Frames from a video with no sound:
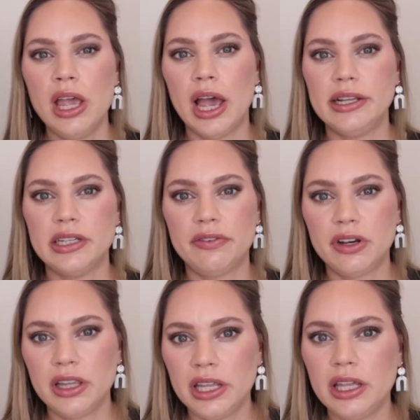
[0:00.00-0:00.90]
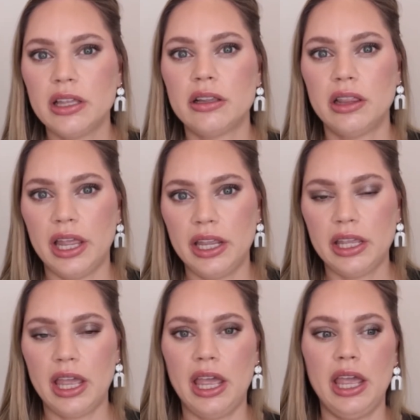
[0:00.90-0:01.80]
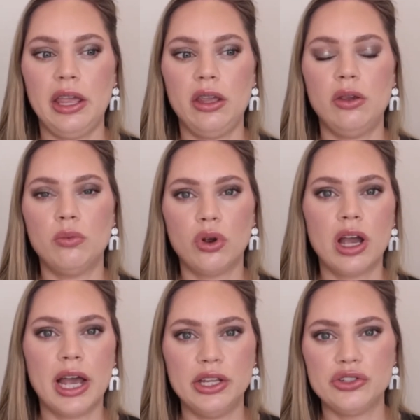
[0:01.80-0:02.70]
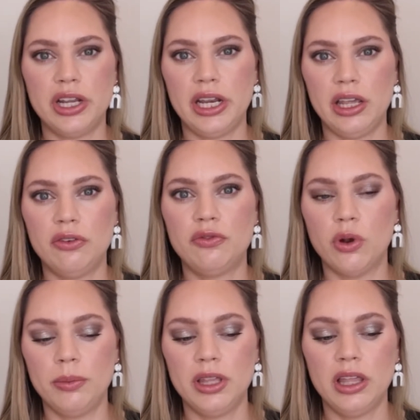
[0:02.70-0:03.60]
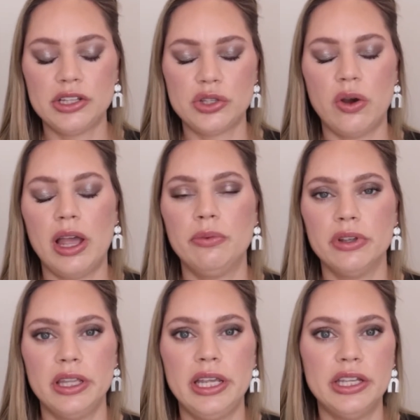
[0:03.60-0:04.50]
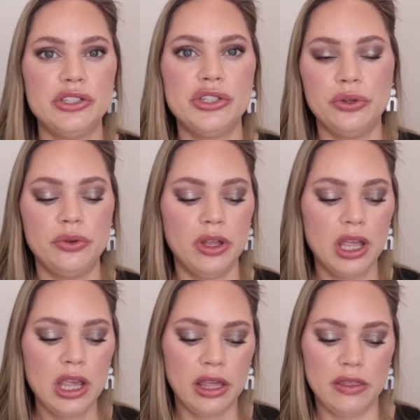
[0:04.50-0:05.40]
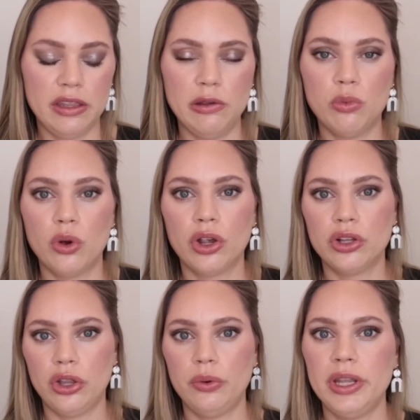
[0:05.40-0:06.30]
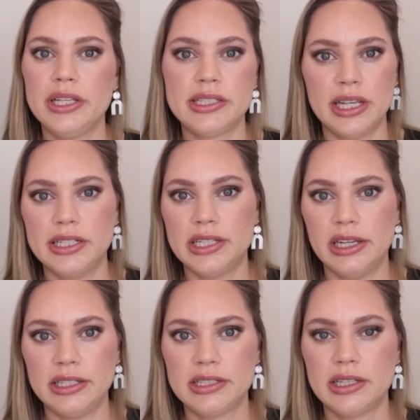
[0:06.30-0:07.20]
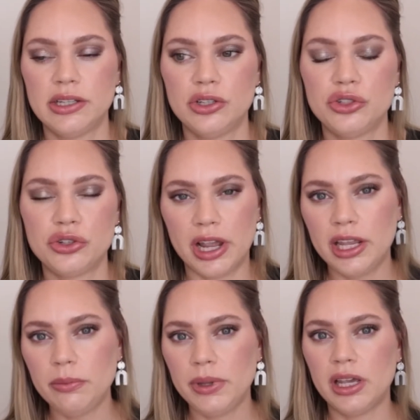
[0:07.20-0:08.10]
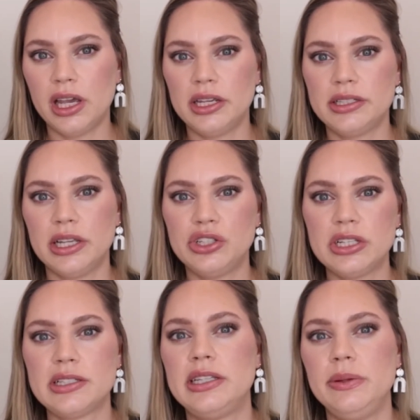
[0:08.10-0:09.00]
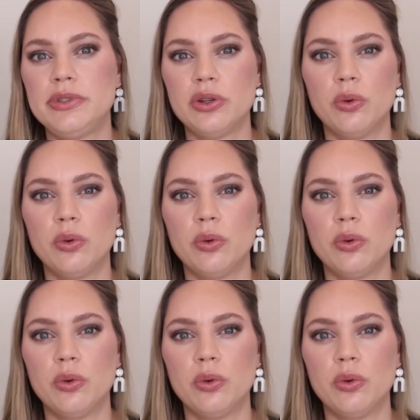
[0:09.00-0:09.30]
I definitely like a more hydrating formula, so I'm really into the more glowy skin tint trend because it just seems to